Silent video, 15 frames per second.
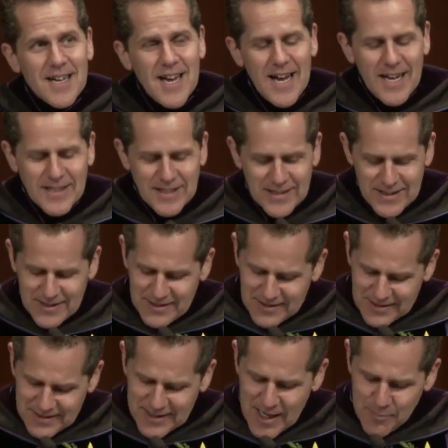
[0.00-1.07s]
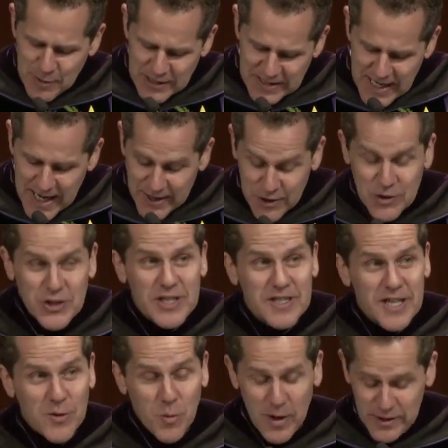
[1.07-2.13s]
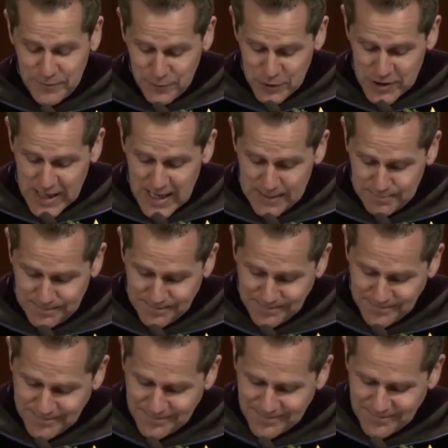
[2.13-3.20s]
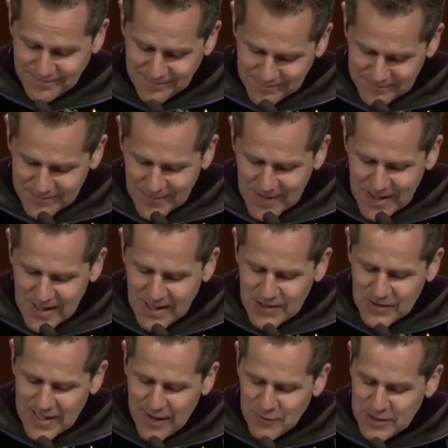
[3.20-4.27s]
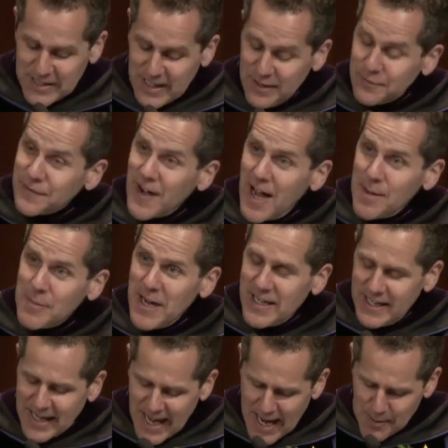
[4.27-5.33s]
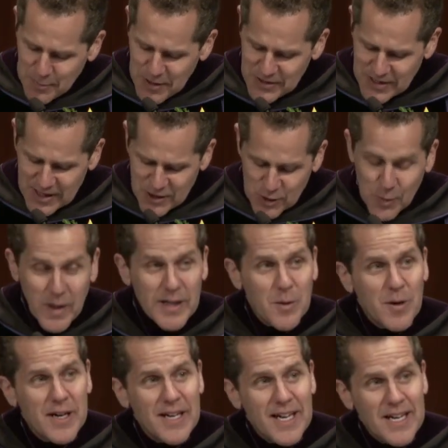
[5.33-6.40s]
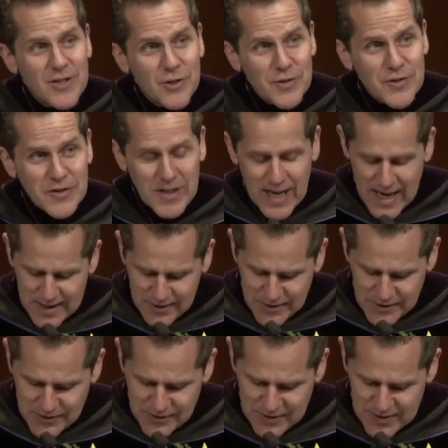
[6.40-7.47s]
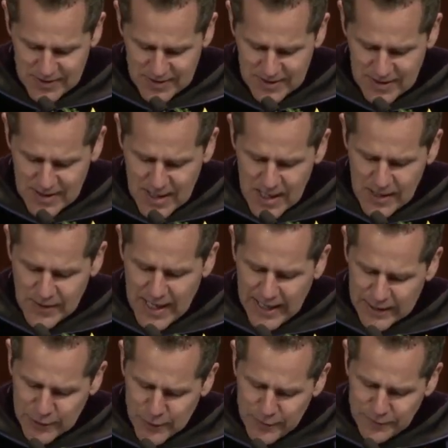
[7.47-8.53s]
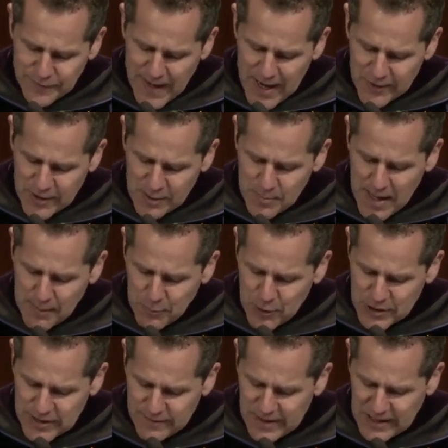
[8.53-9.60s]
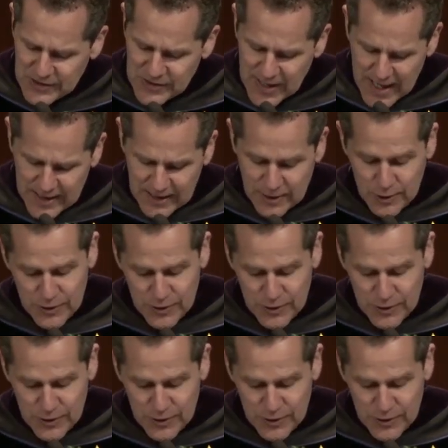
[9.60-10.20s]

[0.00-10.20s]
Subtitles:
And let me tell you, she did a wonderful job. 17 Phi Beta Kappas and 21 Angel Scholars. They include founding members in an exciting